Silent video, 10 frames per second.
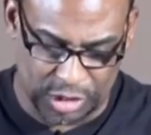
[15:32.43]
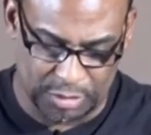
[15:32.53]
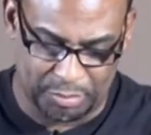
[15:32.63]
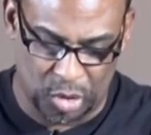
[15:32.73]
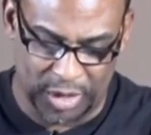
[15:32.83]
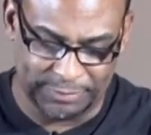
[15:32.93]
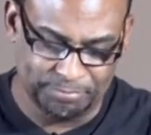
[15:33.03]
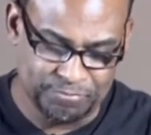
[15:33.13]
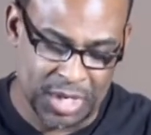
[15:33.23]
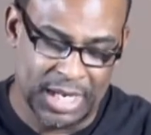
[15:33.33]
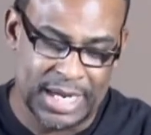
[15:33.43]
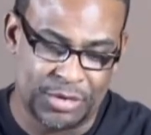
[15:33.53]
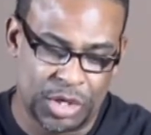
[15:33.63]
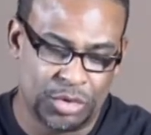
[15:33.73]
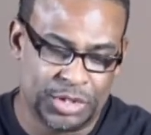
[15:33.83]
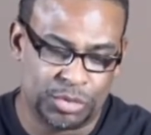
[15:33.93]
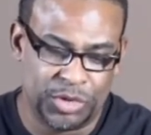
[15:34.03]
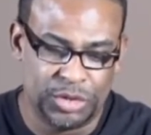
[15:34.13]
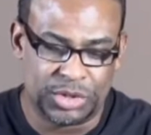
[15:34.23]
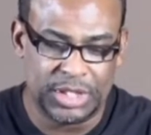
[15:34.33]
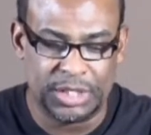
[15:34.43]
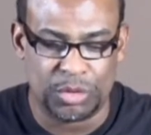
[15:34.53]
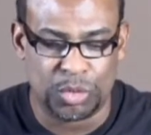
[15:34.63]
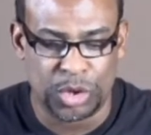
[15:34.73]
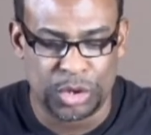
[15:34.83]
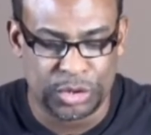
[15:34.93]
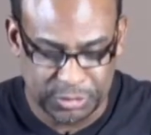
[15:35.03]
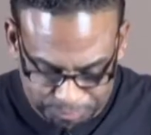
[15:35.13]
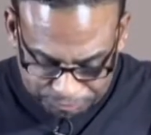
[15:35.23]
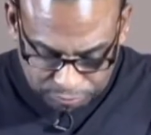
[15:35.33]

good point. Now, notice when you see the word